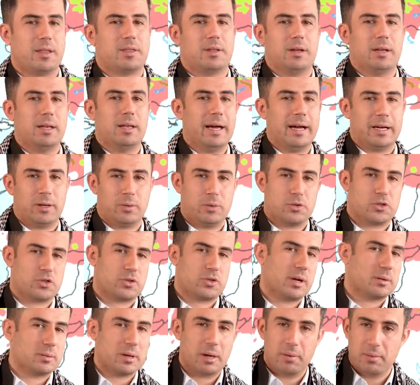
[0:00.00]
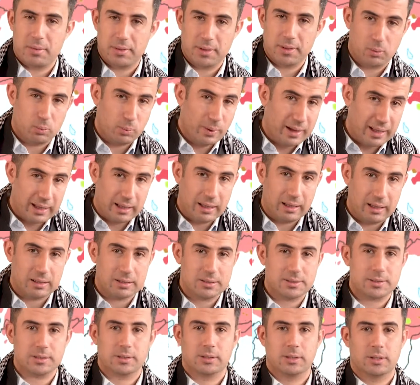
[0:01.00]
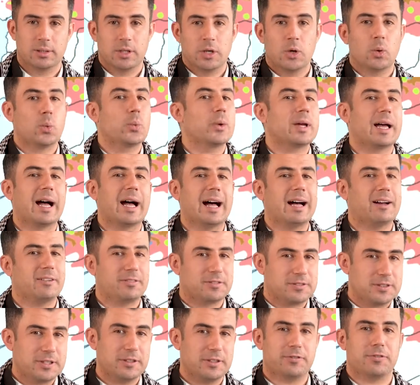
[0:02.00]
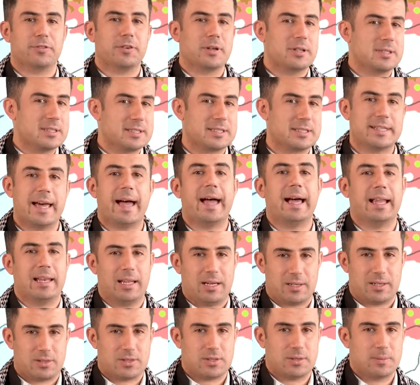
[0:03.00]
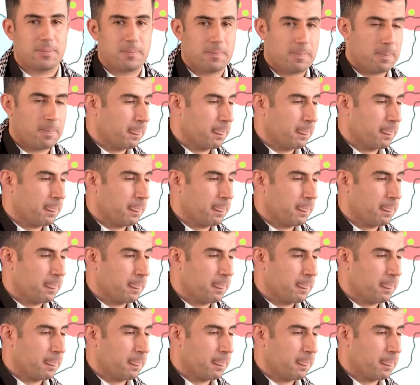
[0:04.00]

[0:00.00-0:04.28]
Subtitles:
other language around the world, we have different dialects.